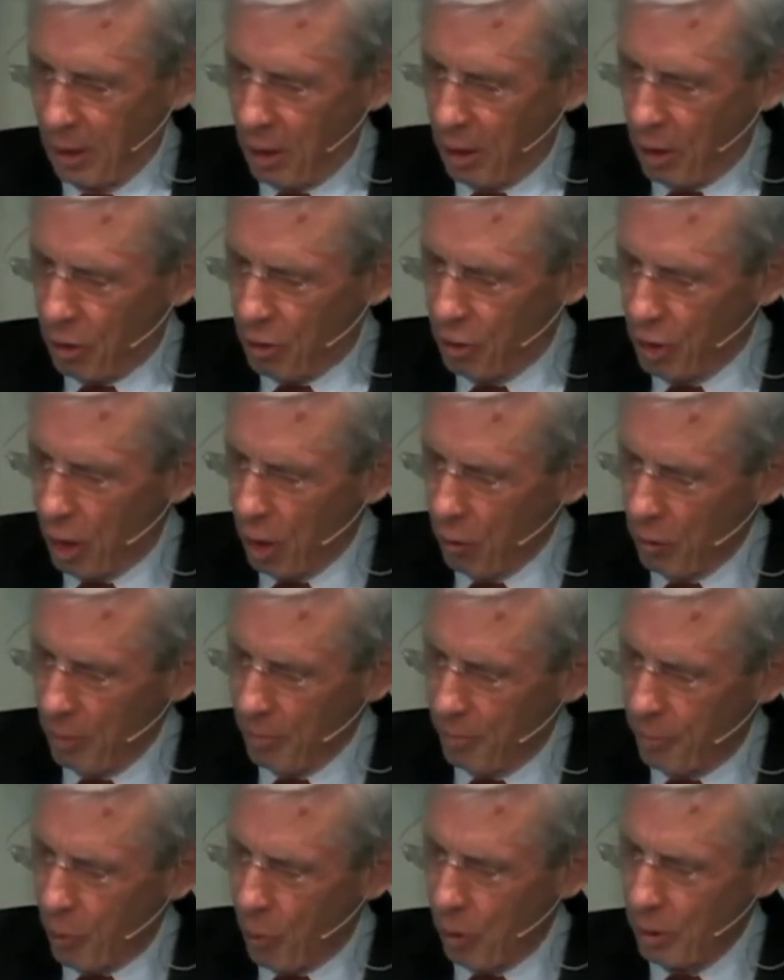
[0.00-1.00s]
So
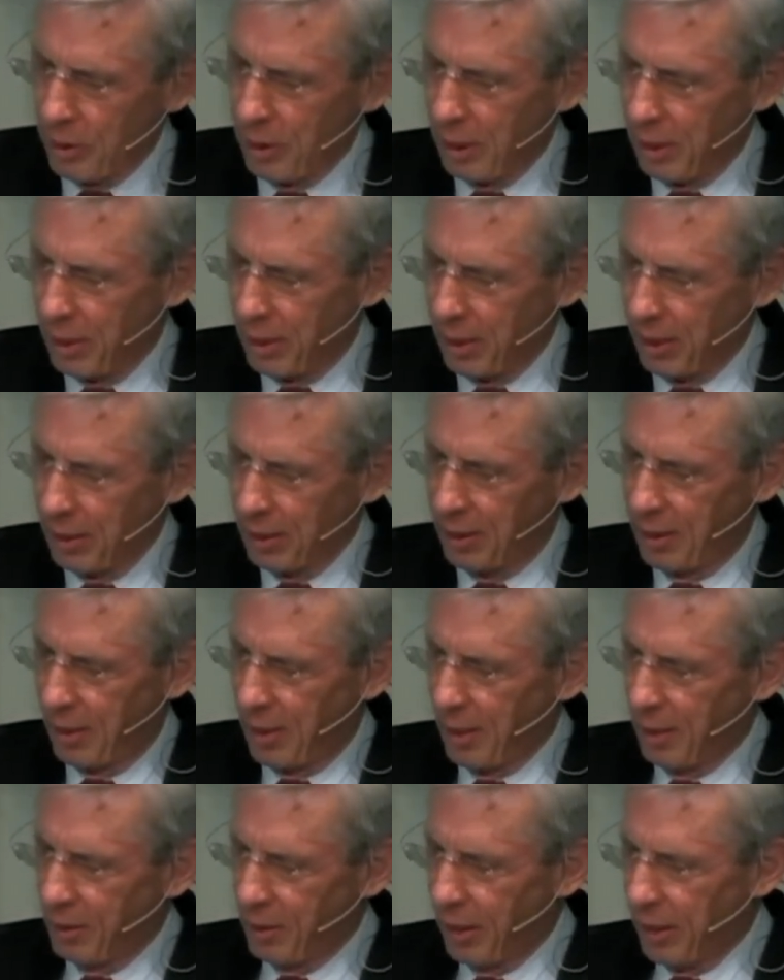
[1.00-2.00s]
important is
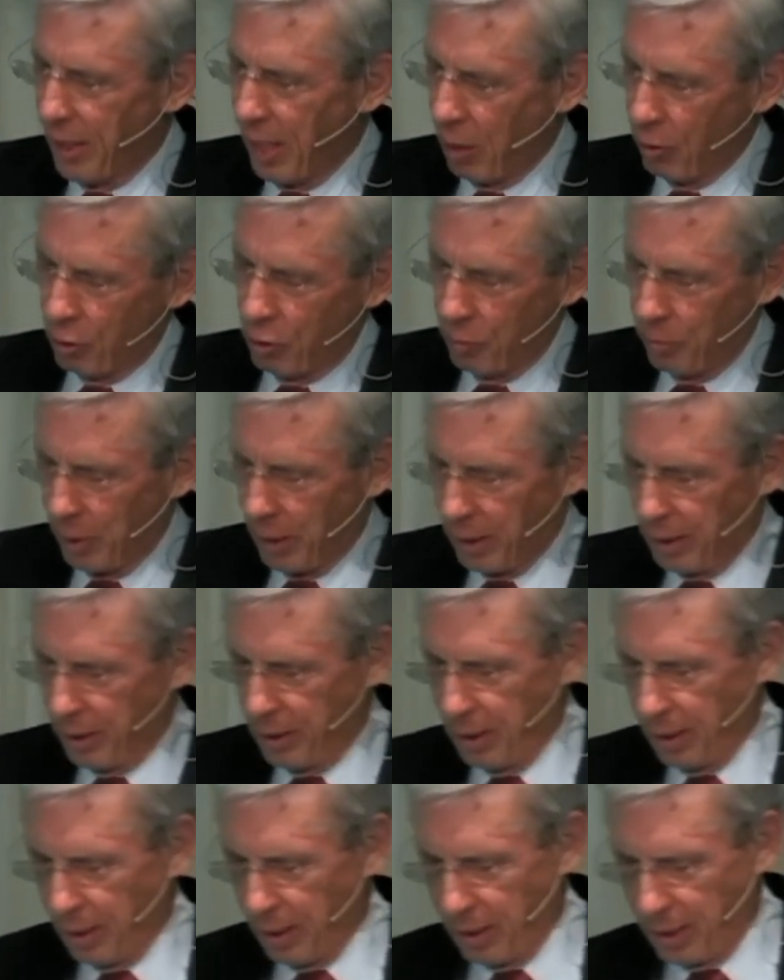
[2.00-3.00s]
this announcement
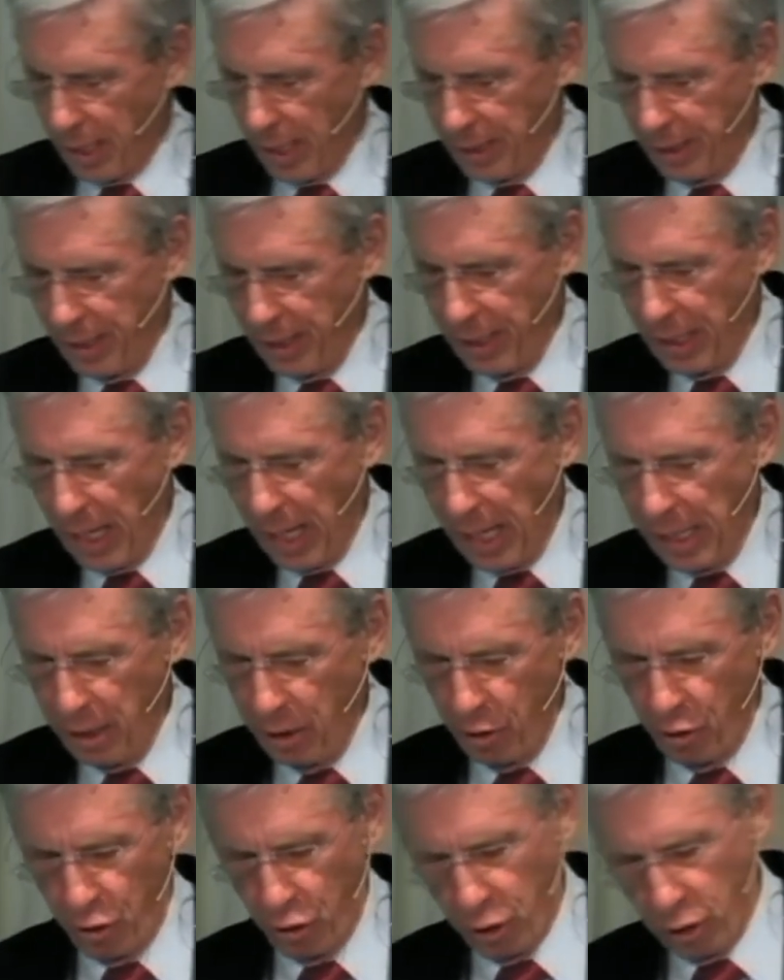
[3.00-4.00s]
that the
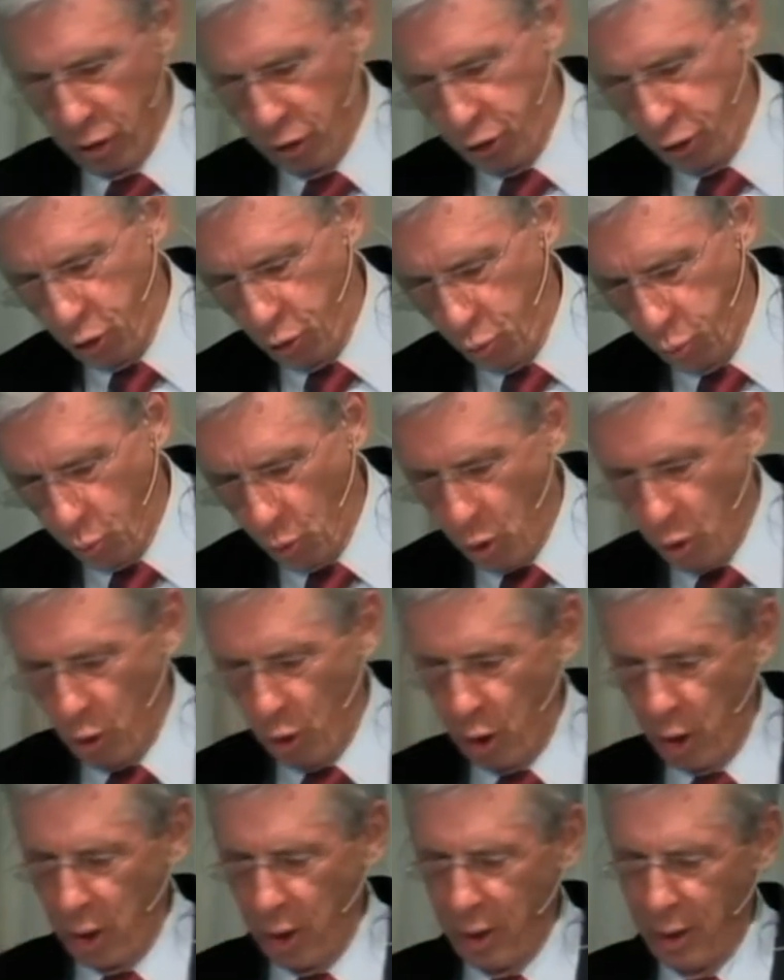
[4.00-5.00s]
angel
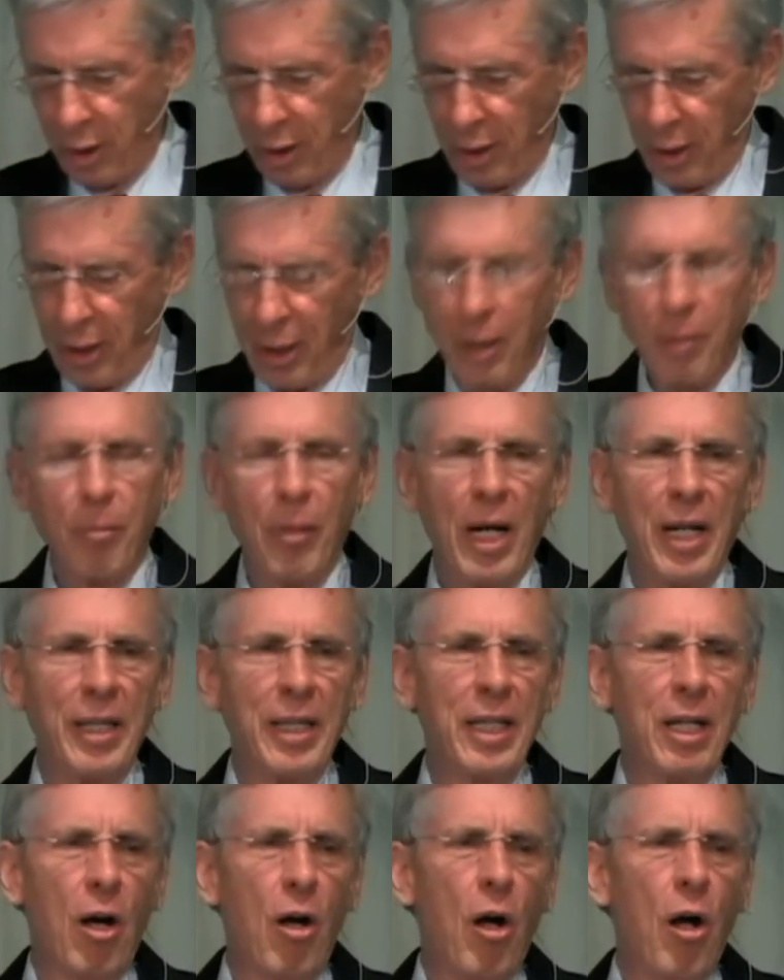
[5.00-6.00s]
swore by
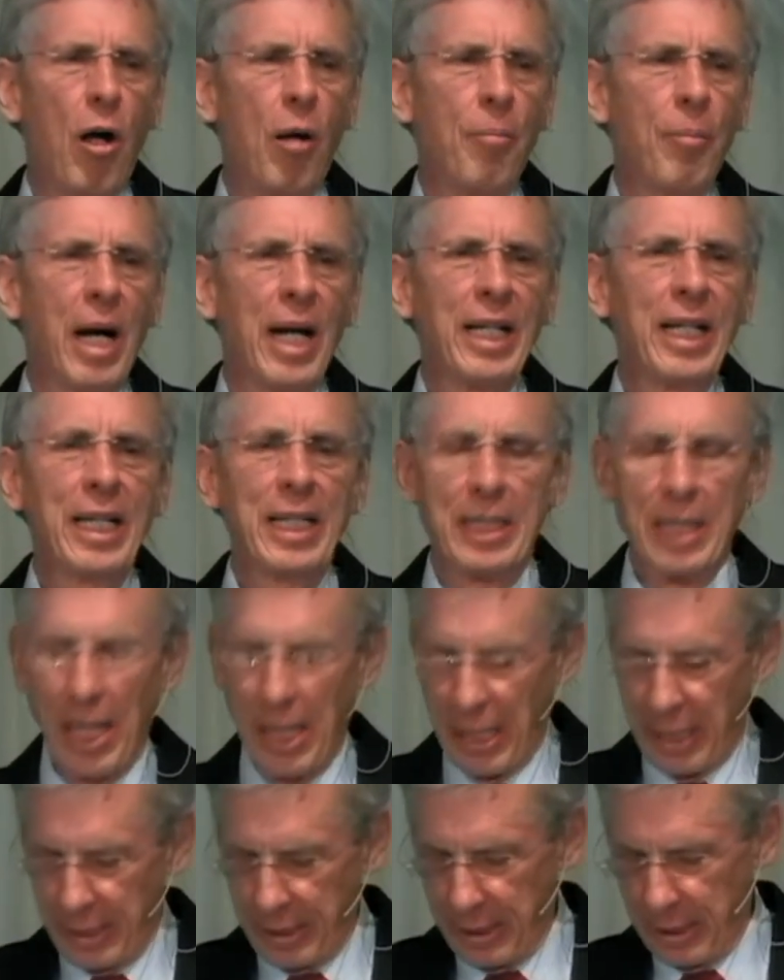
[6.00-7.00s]
the Almighty
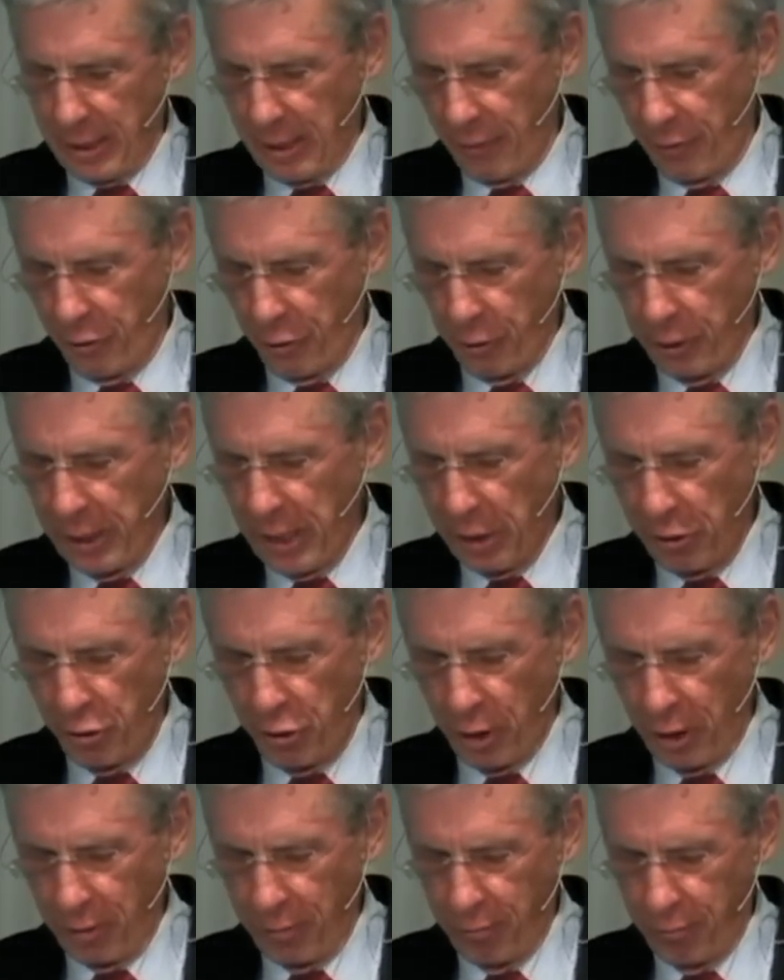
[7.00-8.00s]
God of
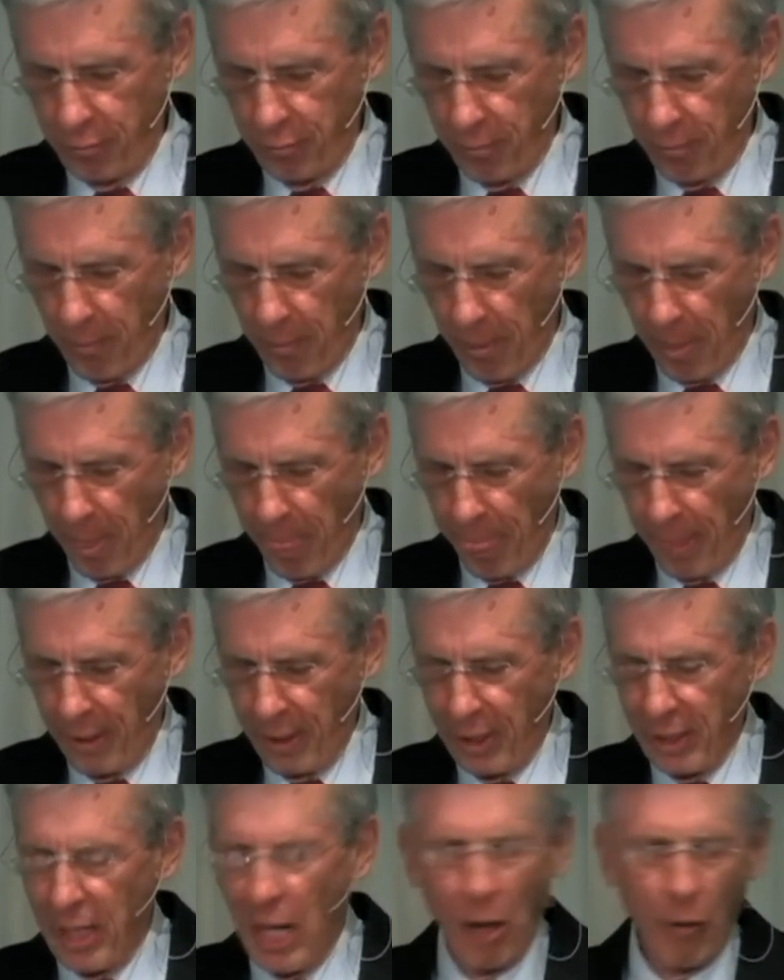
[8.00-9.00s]
creation.
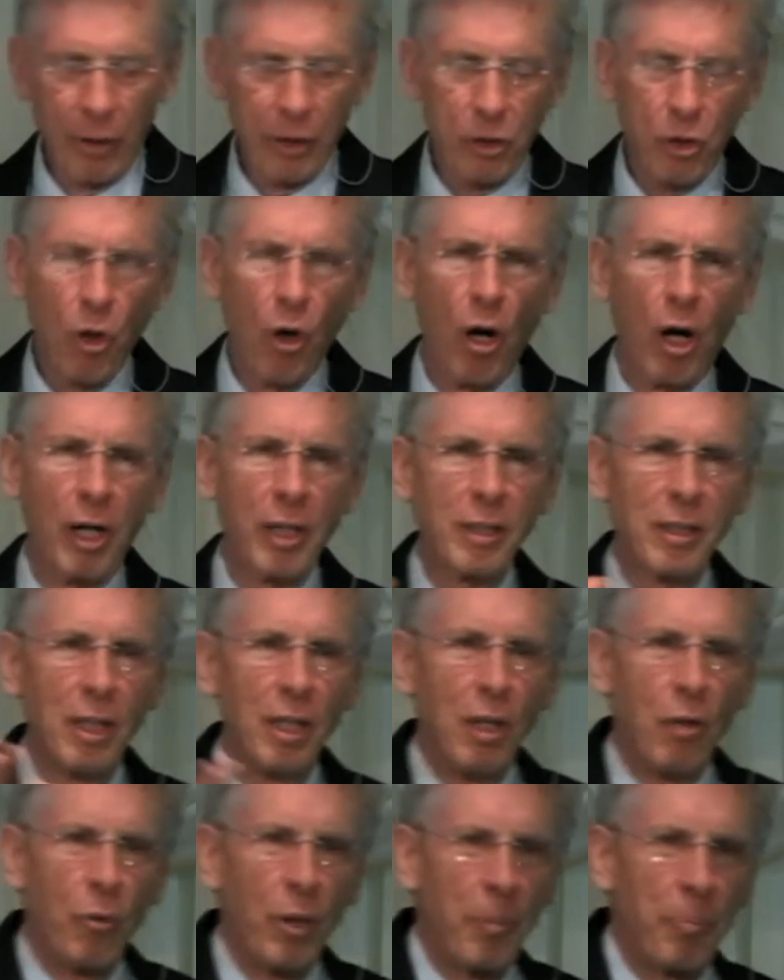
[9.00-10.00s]
Now in court,
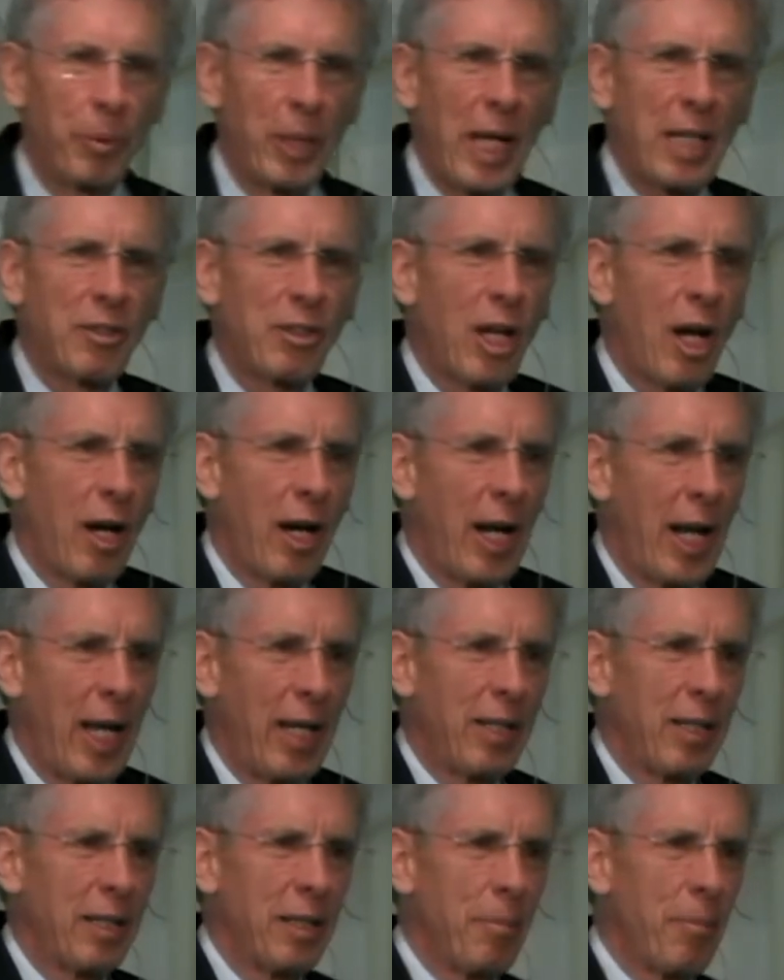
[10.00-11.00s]
we place our
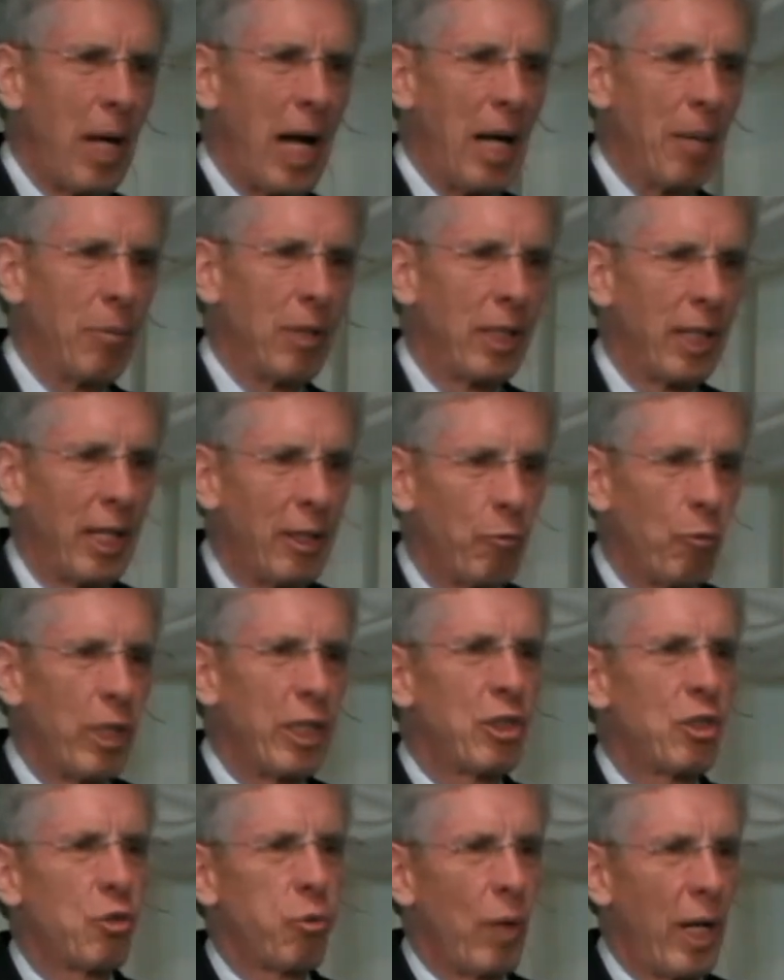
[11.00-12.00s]
hand on the Bible and we
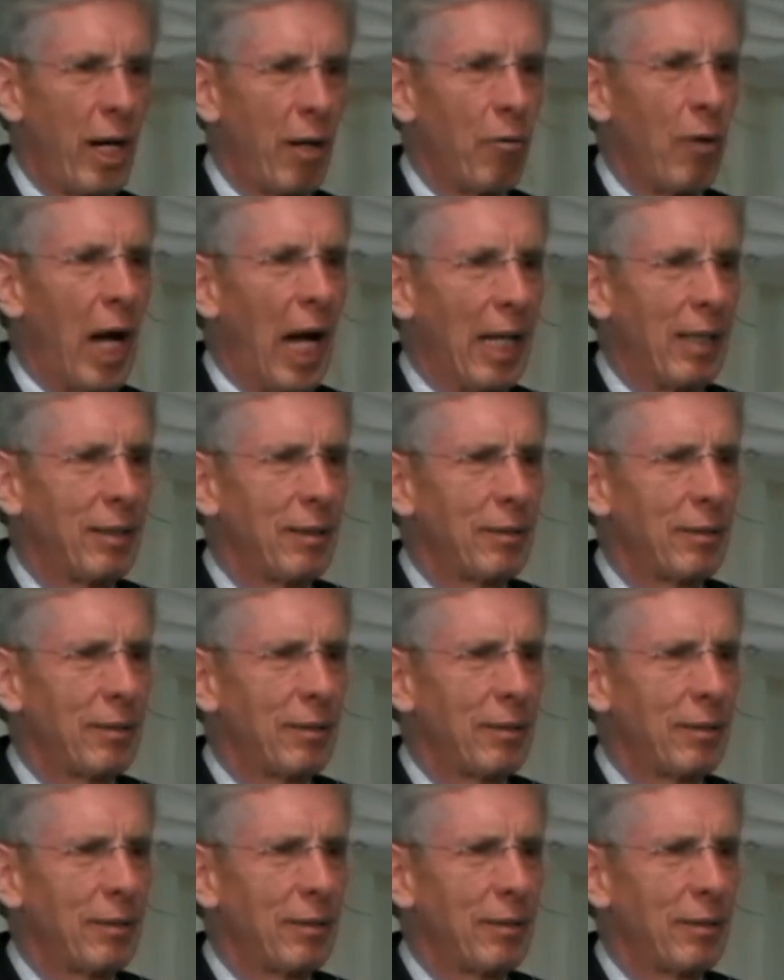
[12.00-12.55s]
swear what?